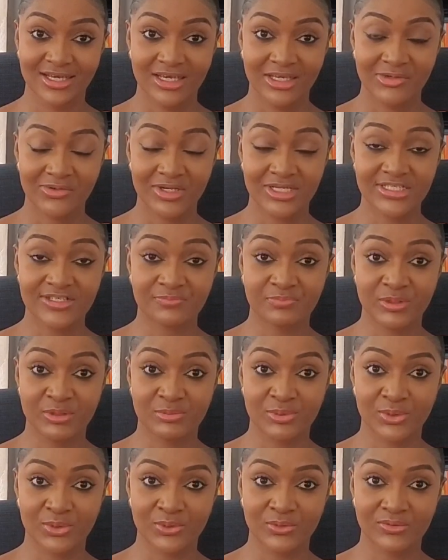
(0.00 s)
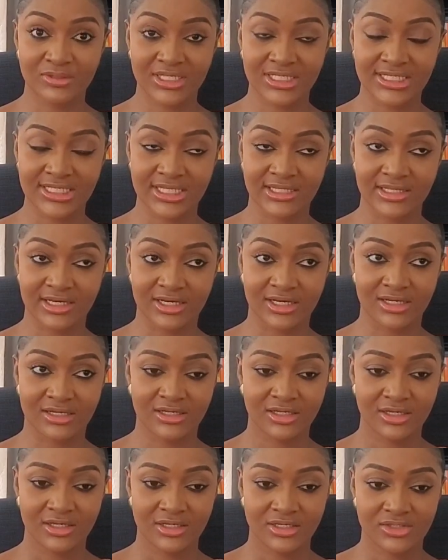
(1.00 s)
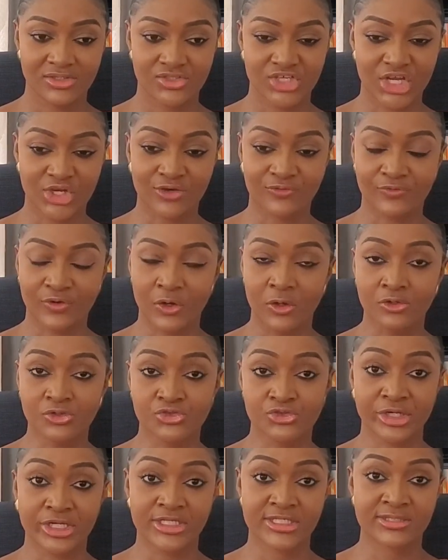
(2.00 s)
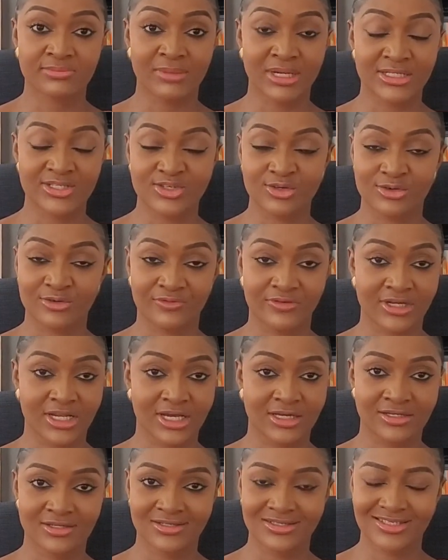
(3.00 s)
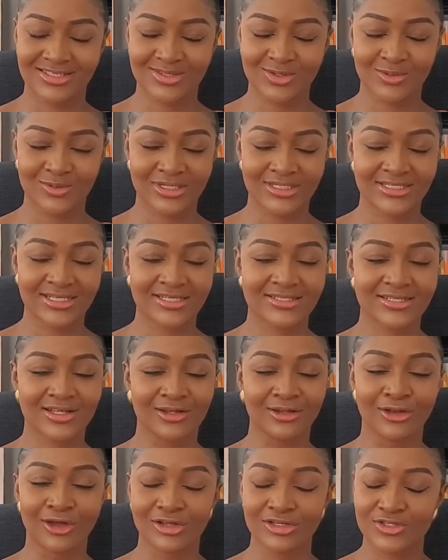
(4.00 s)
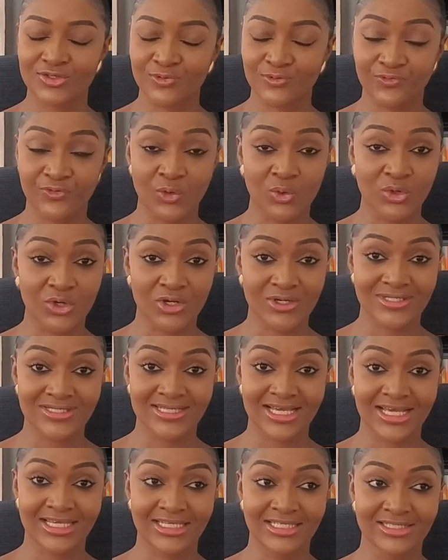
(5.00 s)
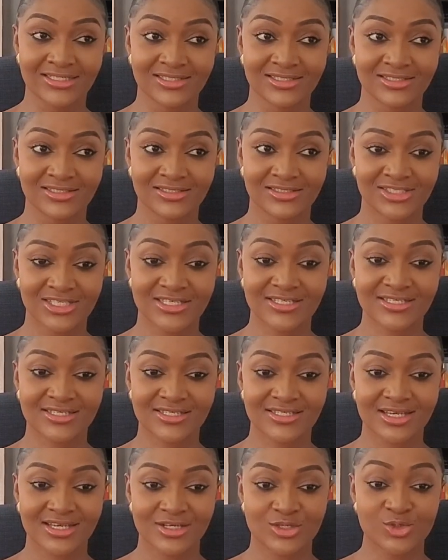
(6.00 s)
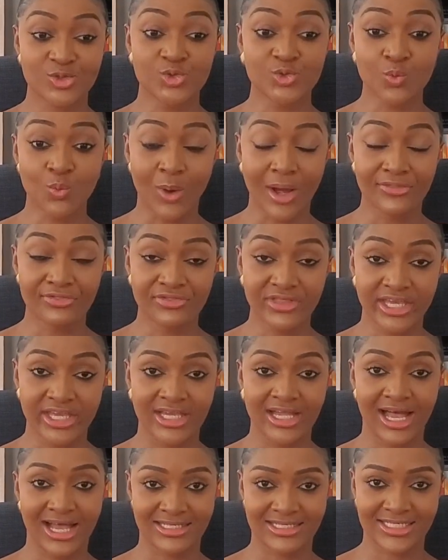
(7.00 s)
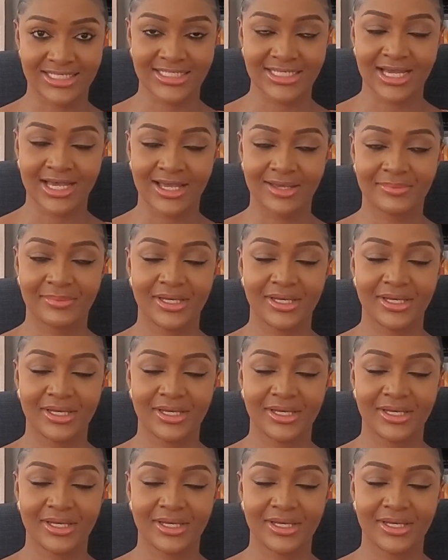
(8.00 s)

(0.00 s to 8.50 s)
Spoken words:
Creative people, they say they are jack of all trades, master of none, so it takes a lot to focus and just do one thing at a time.